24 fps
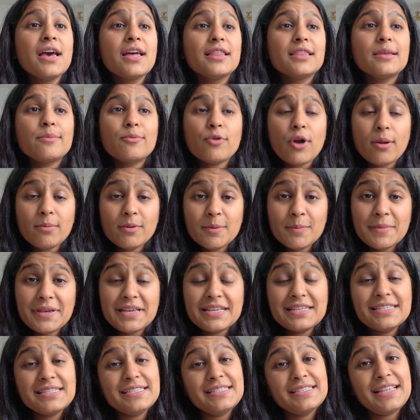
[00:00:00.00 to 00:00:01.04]
The problem
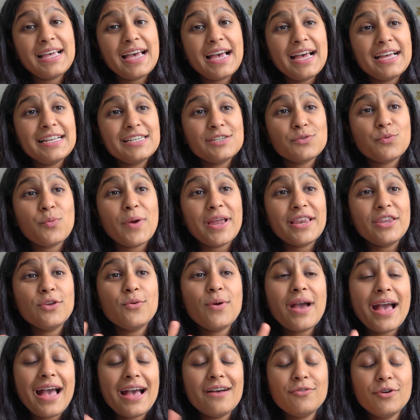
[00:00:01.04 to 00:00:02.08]
is that when you
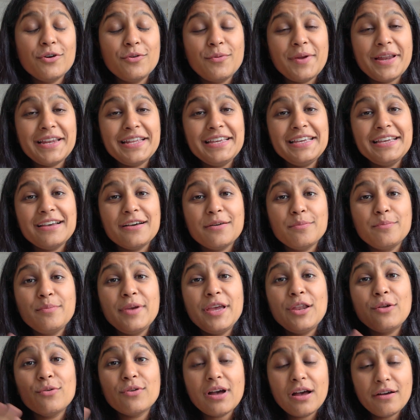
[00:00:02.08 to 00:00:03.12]
have already a
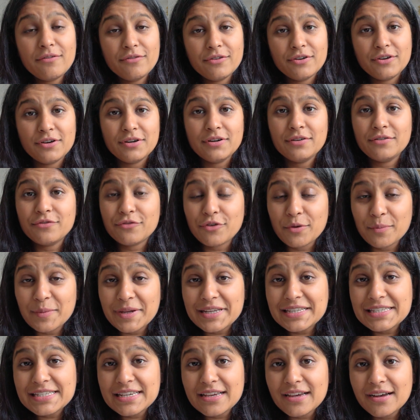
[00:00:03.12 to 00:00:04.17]
pillow cover from
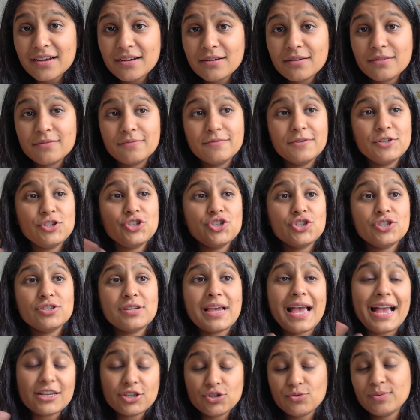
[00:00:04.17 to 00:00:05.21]
India, which
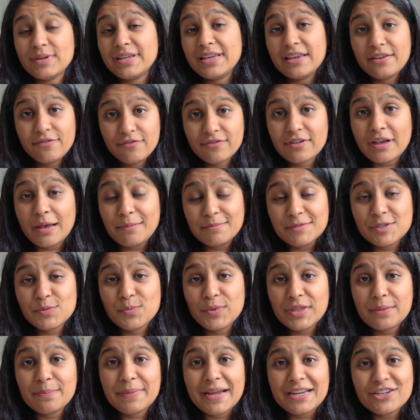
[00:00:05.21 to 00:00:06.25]
actually if comes
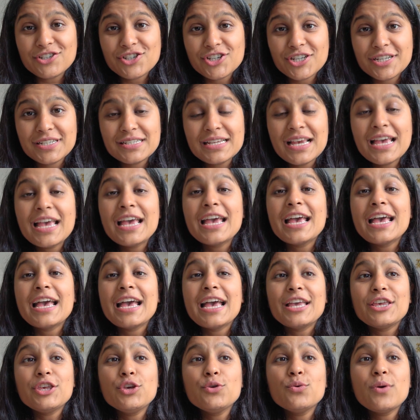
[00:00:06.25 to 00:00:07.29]
with the bed sheet,
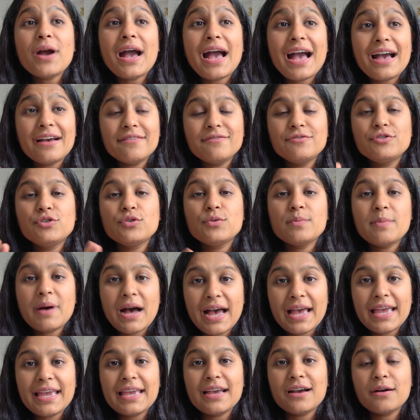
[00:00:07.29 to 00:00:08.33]
you have to
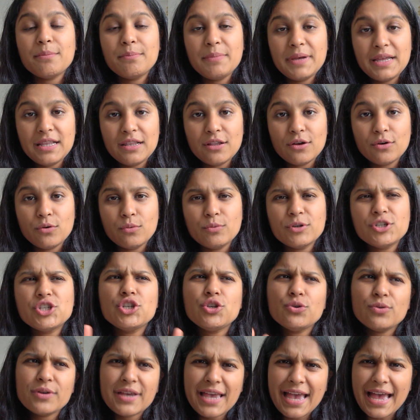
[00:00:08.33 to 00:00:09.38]
buy a pillow, which
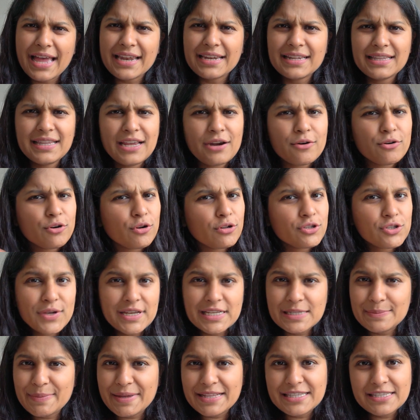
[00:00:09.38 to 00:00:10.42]
you can, they're not so
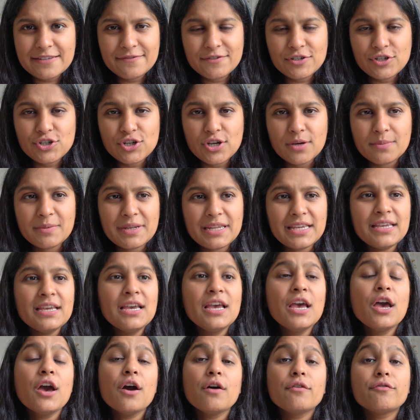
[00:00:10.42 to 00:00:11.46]
expensive in Germany,
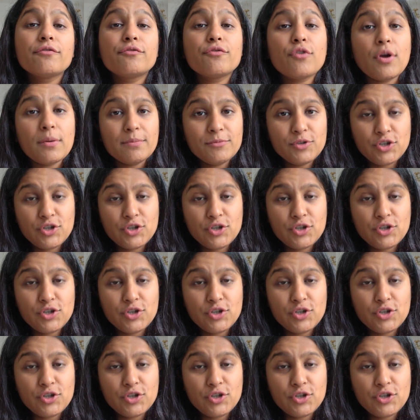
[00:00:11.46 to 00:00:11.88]
from